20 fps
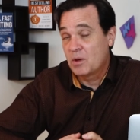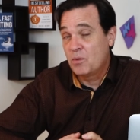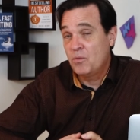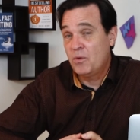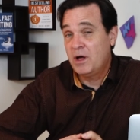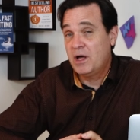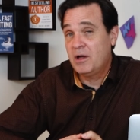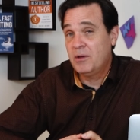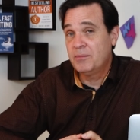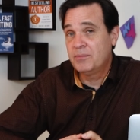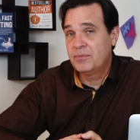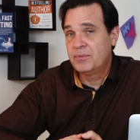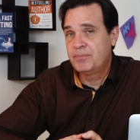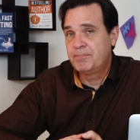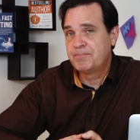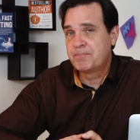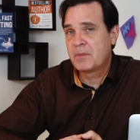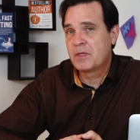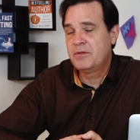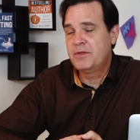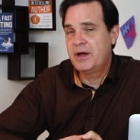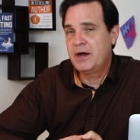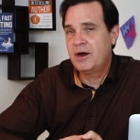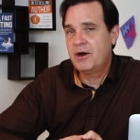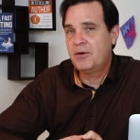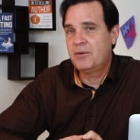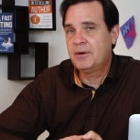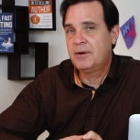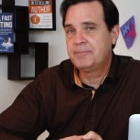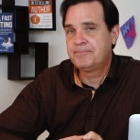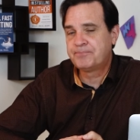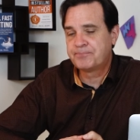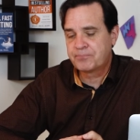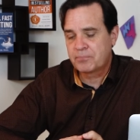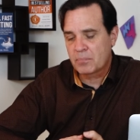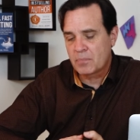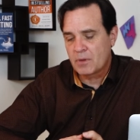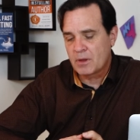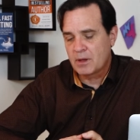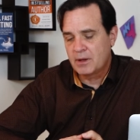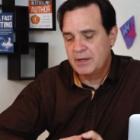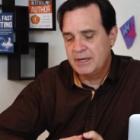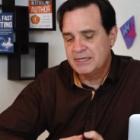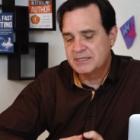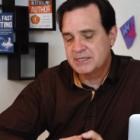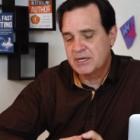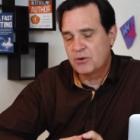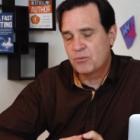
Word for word: Well, there is